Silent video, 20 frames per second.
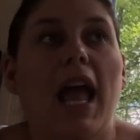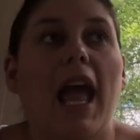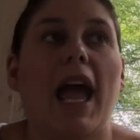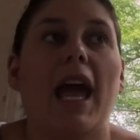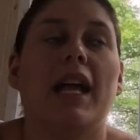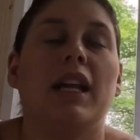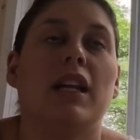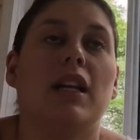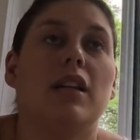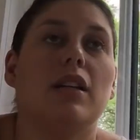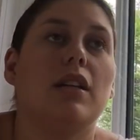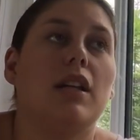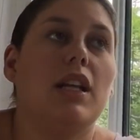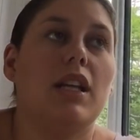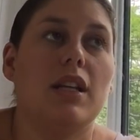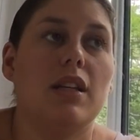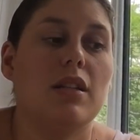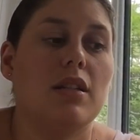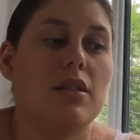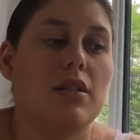and it
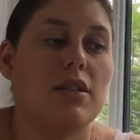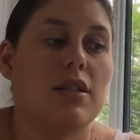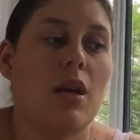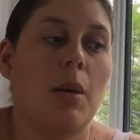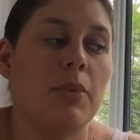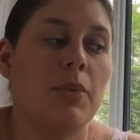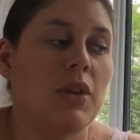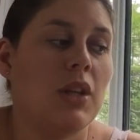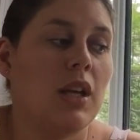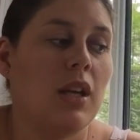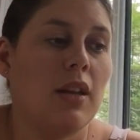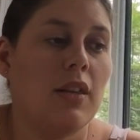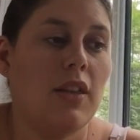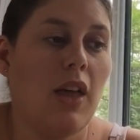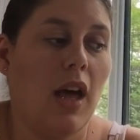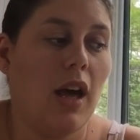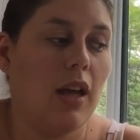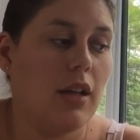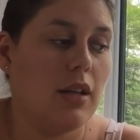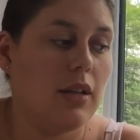is something
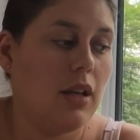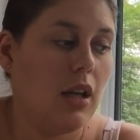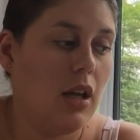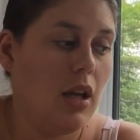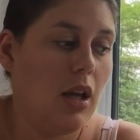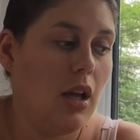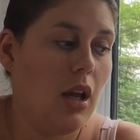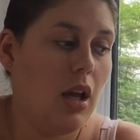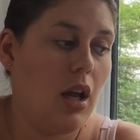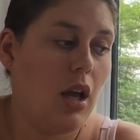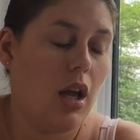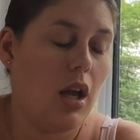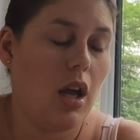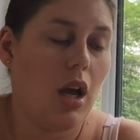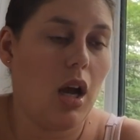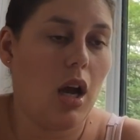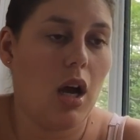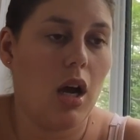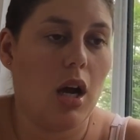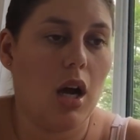that
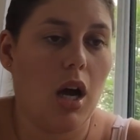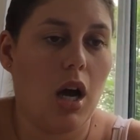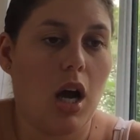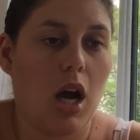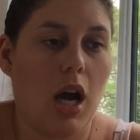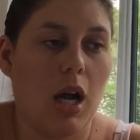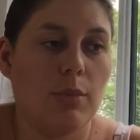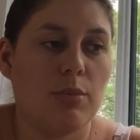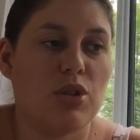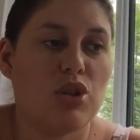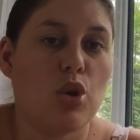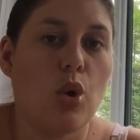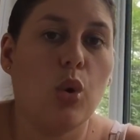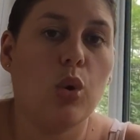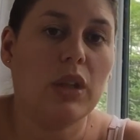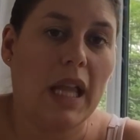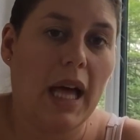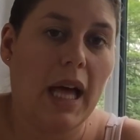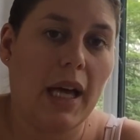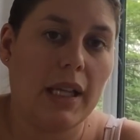I'm so
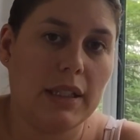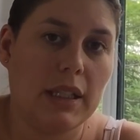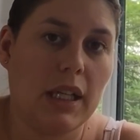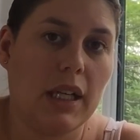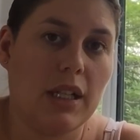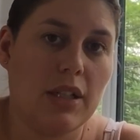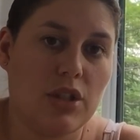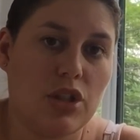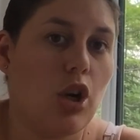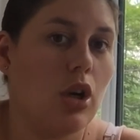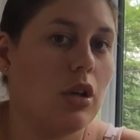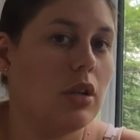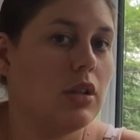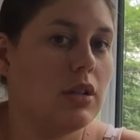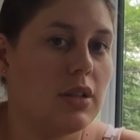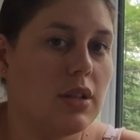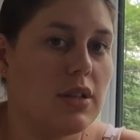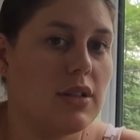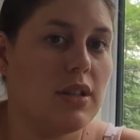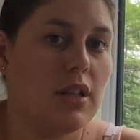glad that I
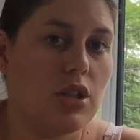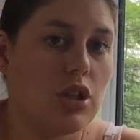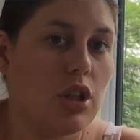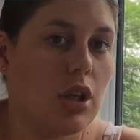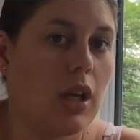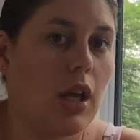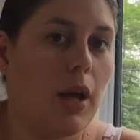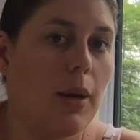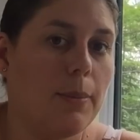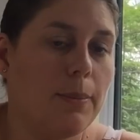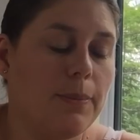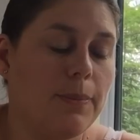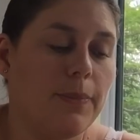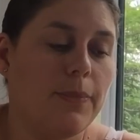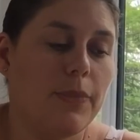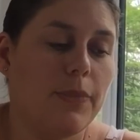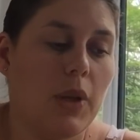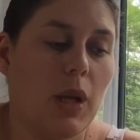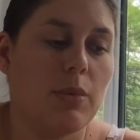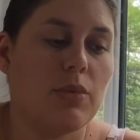started to stitch again.
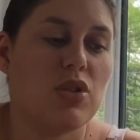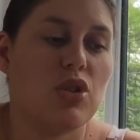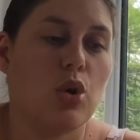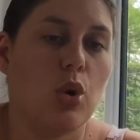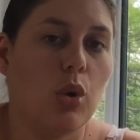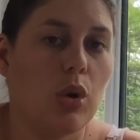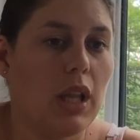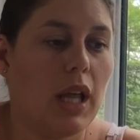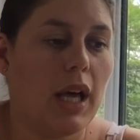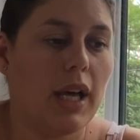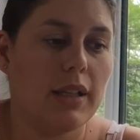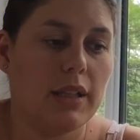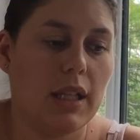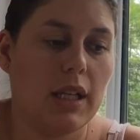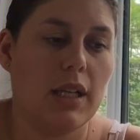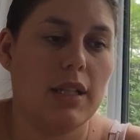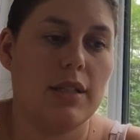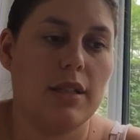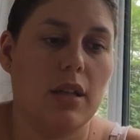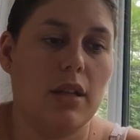I'm so glad that
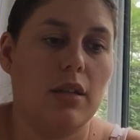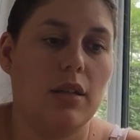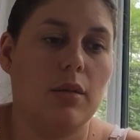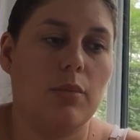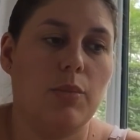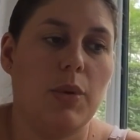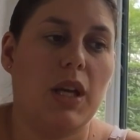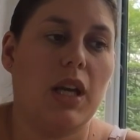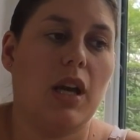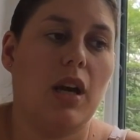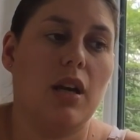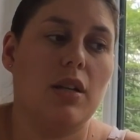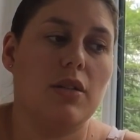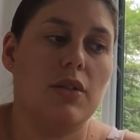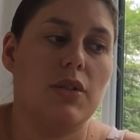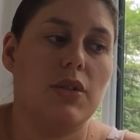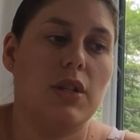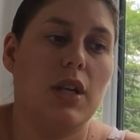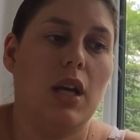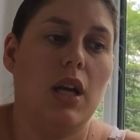I did,
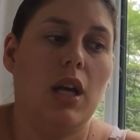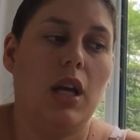because